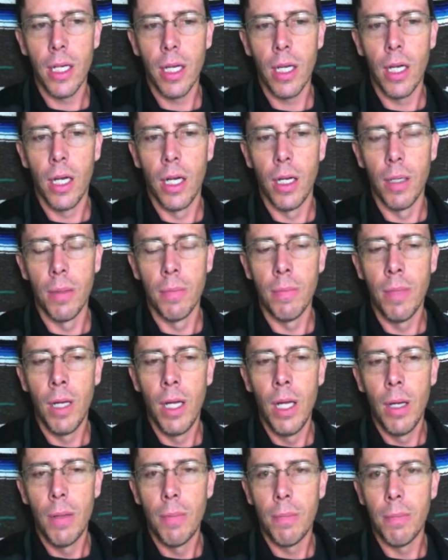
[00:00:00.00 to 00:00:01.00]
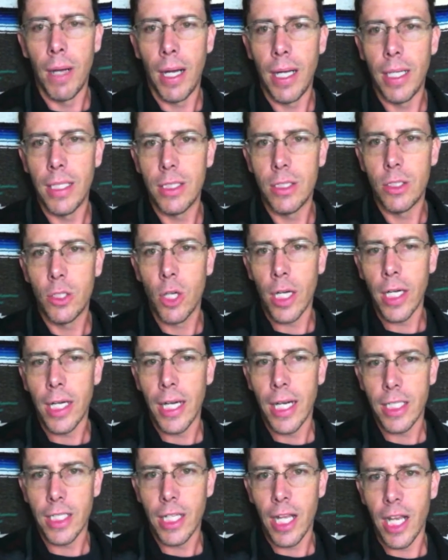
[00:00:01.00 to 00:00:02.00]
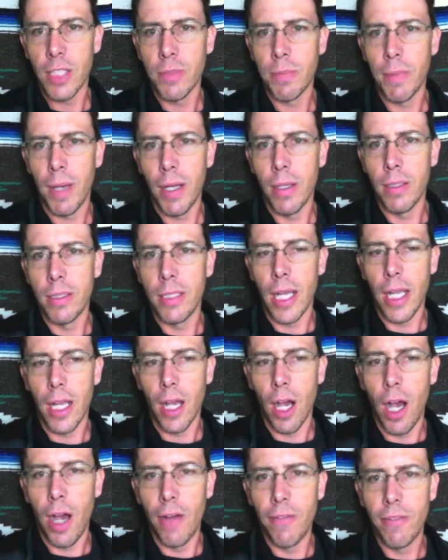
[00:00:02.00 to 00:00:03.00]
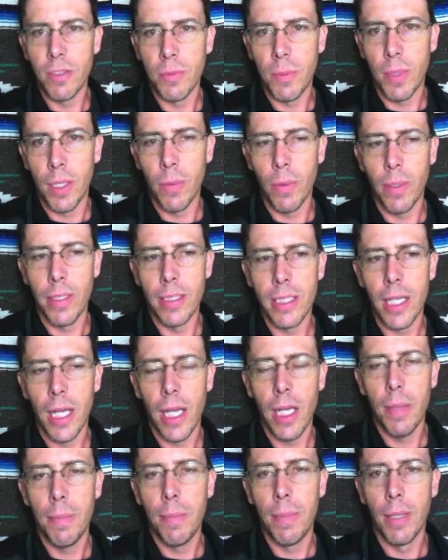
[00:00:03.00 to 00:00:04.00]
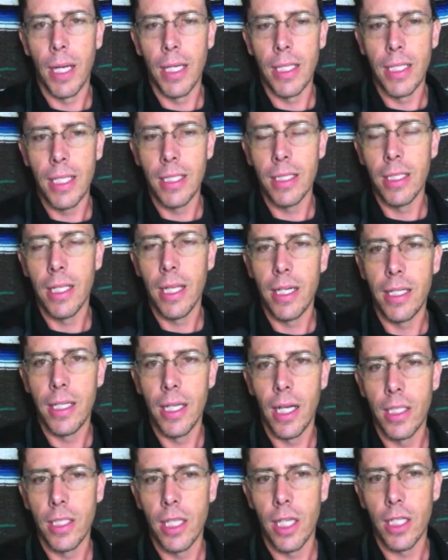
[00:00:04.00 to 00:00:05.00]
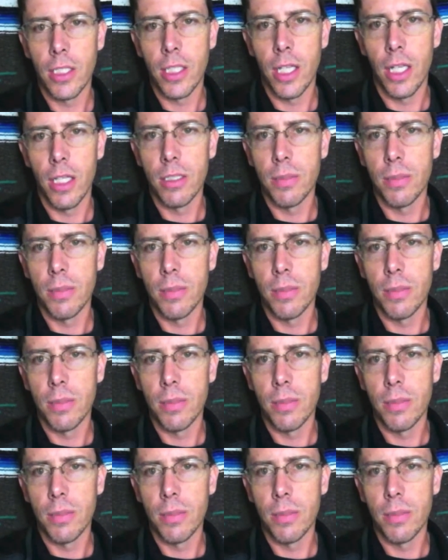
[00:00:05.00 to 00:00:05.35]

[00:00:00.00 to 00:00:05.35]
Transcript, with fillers: Um, my training actually has my day off as being Wednesday but I didn't get it done yesterday.